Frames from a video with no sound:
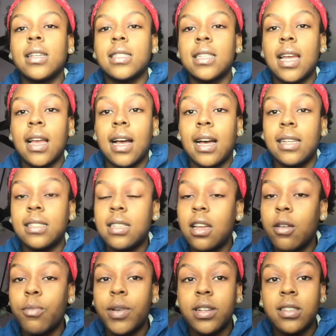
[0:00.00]
a snake eyes
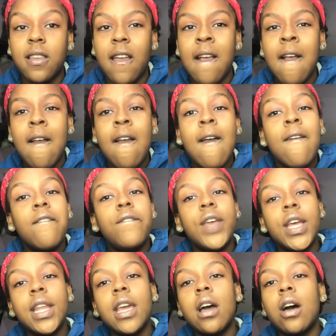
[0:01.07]
tongue piercing
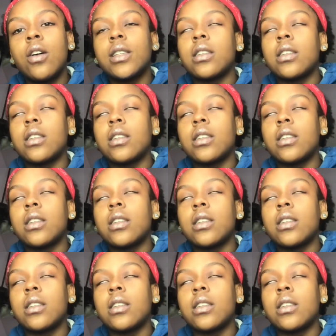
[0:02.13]
video.